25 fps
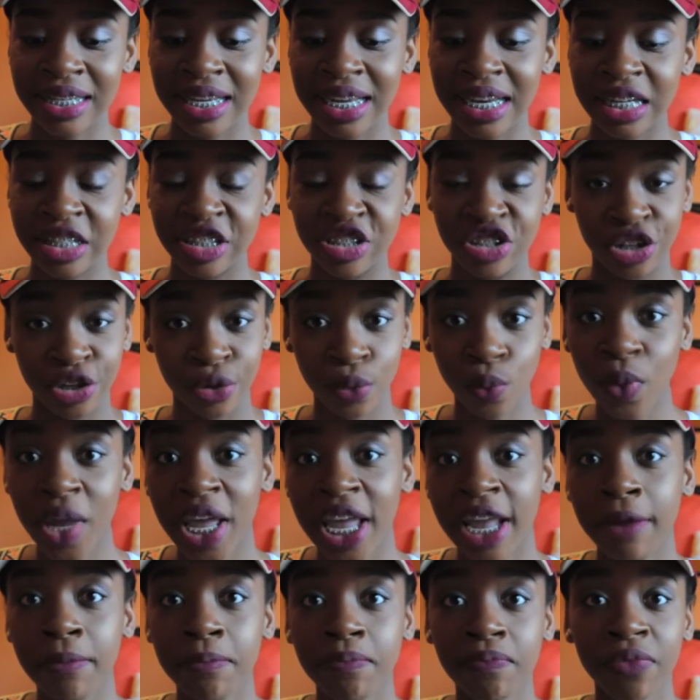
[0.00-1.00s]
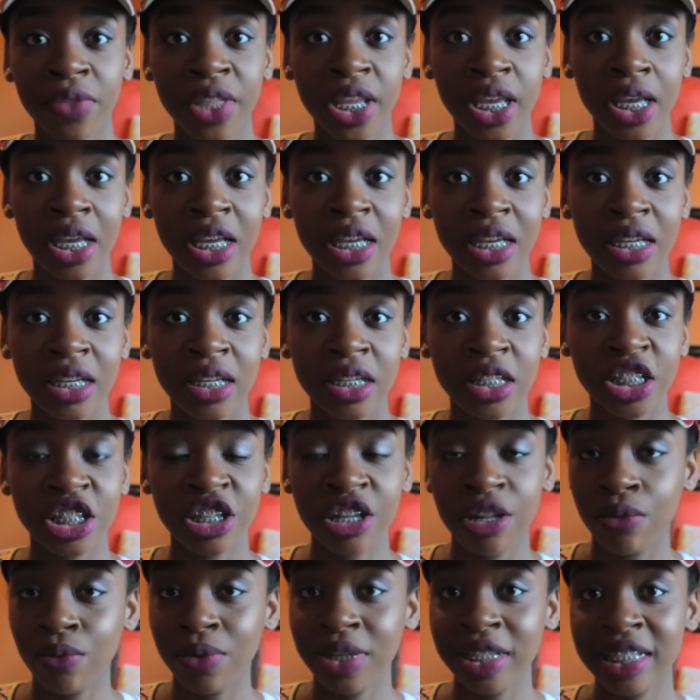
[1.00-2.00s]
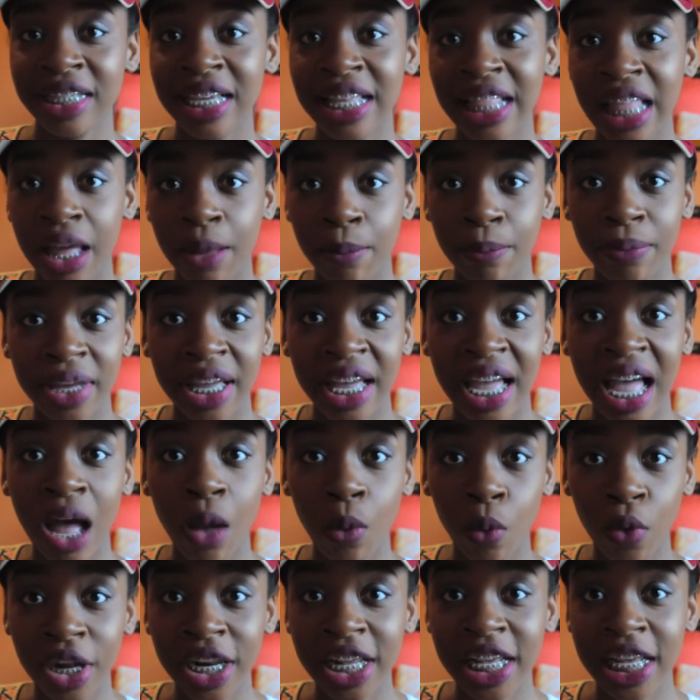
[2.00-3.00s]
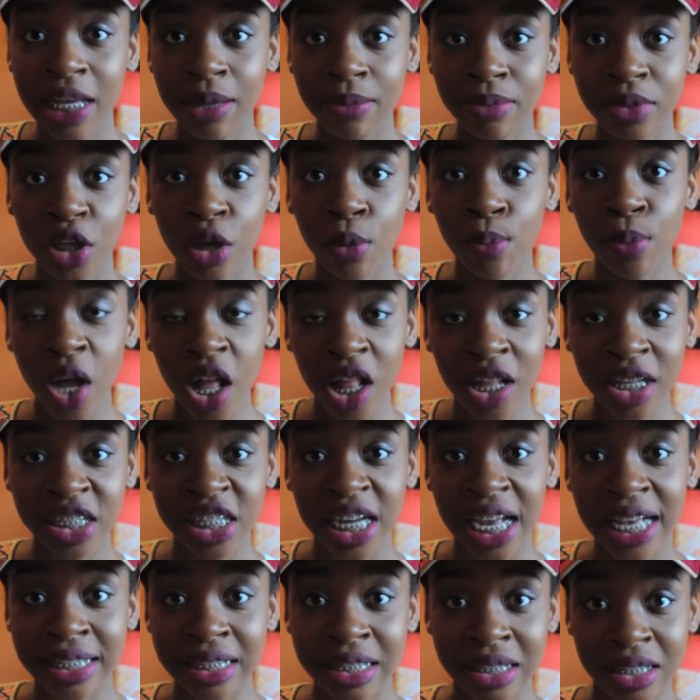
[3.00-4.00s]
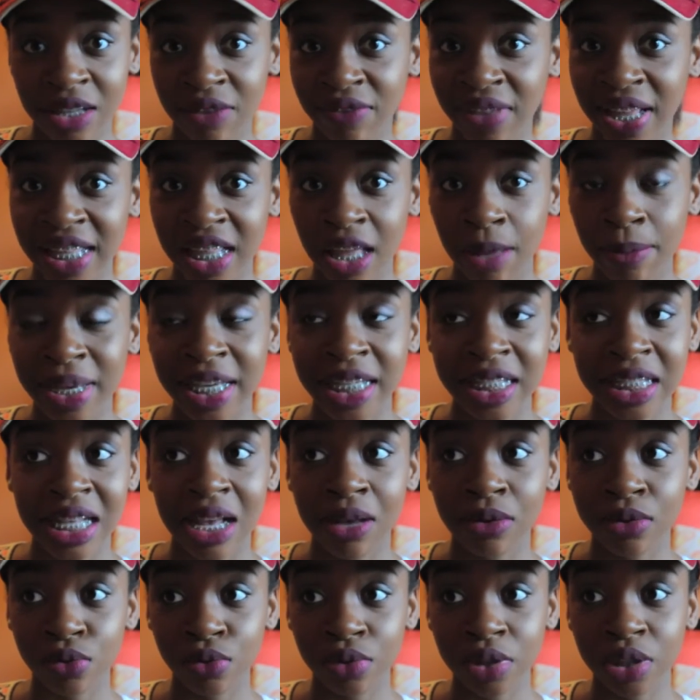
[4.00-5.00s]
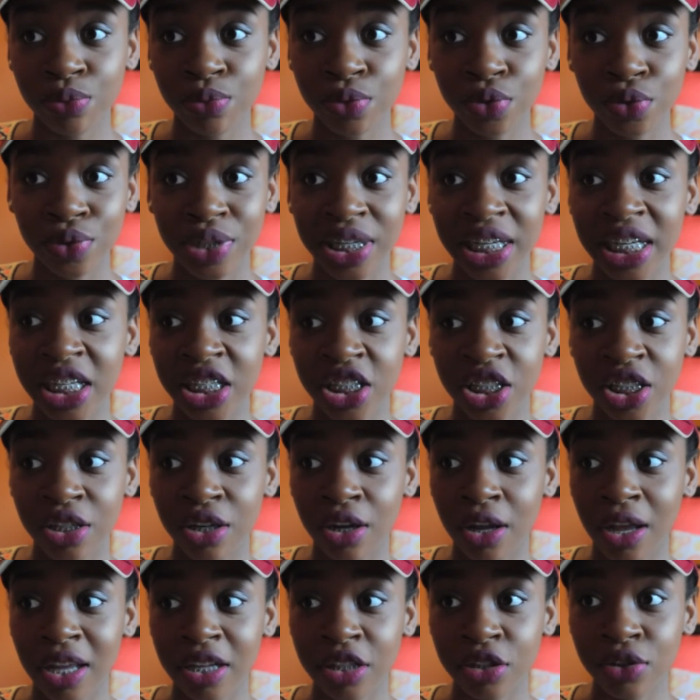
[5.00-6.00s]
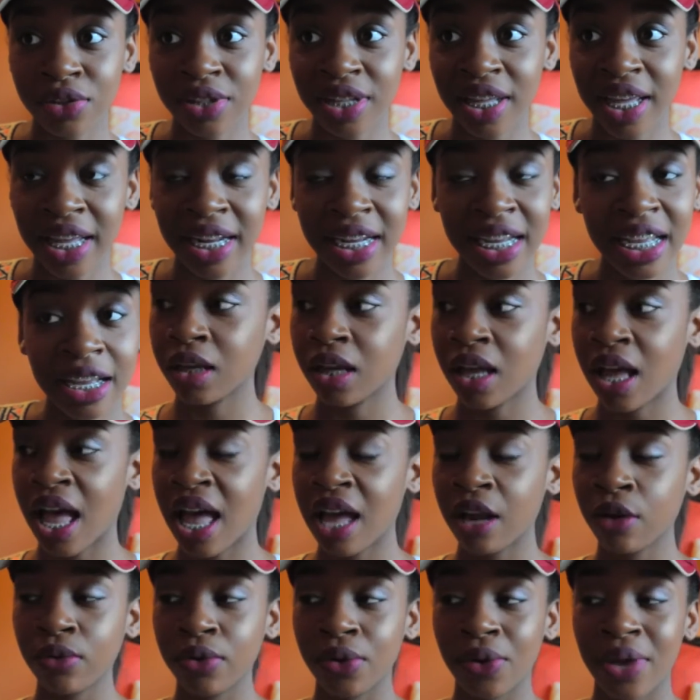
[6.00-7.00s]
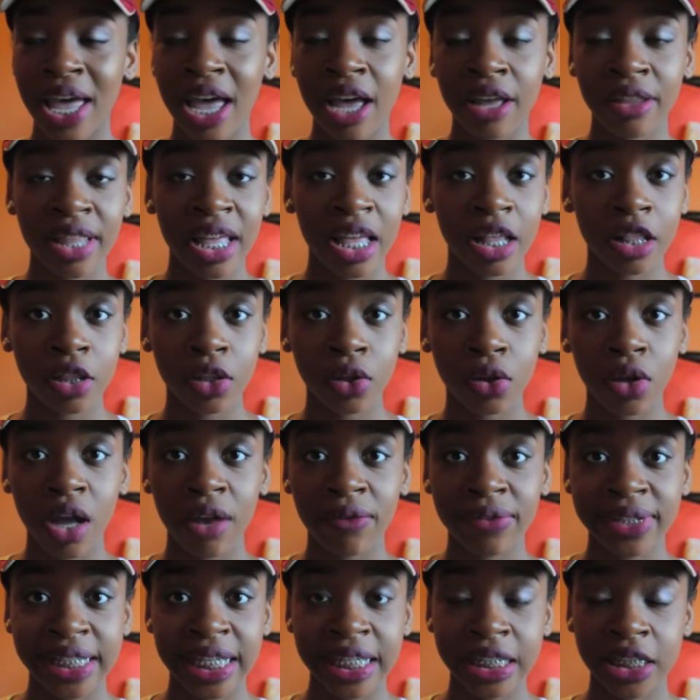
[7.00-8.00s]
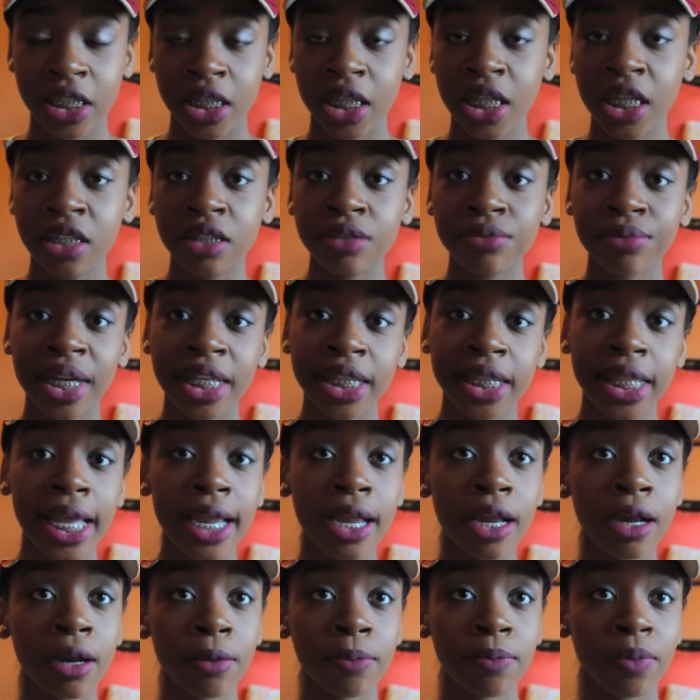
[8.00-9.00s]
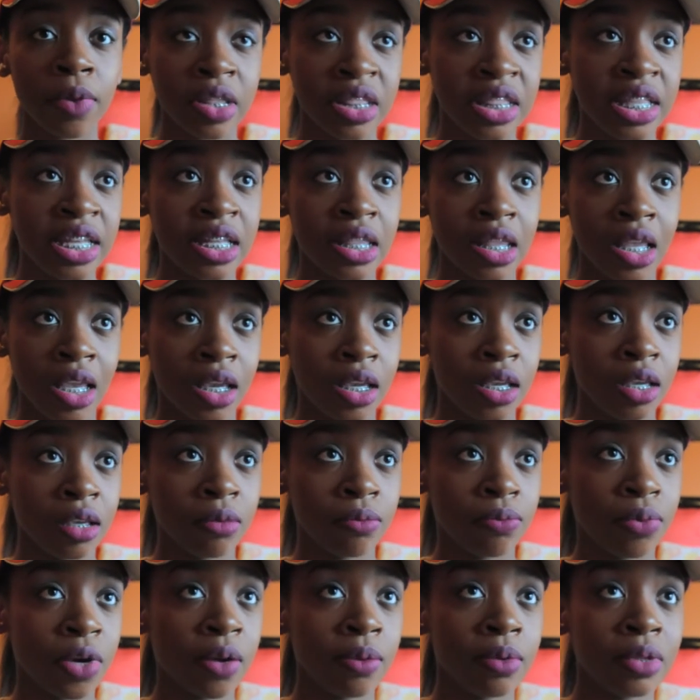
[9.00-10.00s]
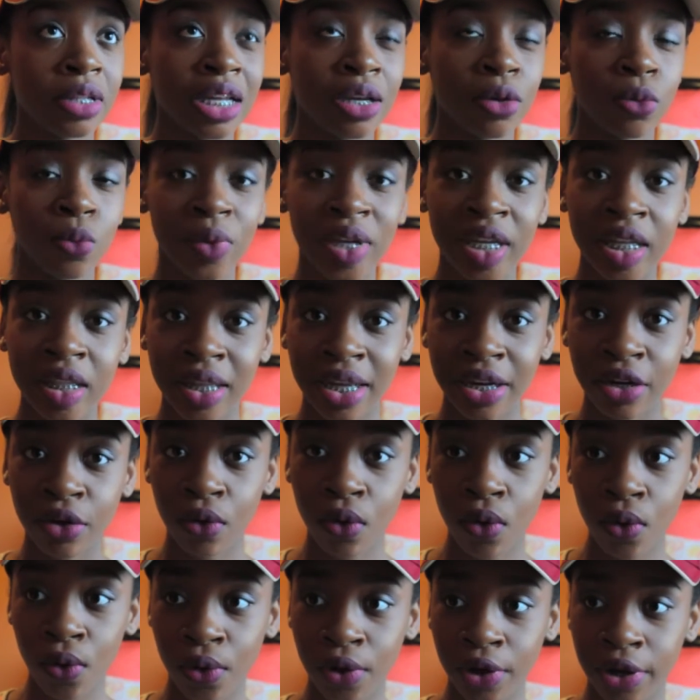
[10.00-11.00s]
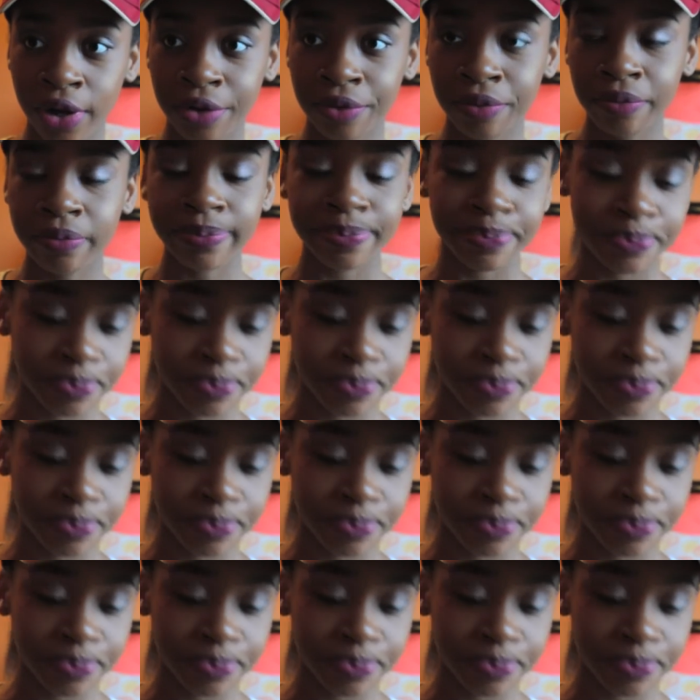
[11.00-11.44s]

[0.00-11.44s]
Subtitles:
in a certain way. She didn't want to say that, but I wanted him to apologize and stuff like that because that was really rude and he should not do that again. I don't know how that little conversation ended right there, but then probably a week later on,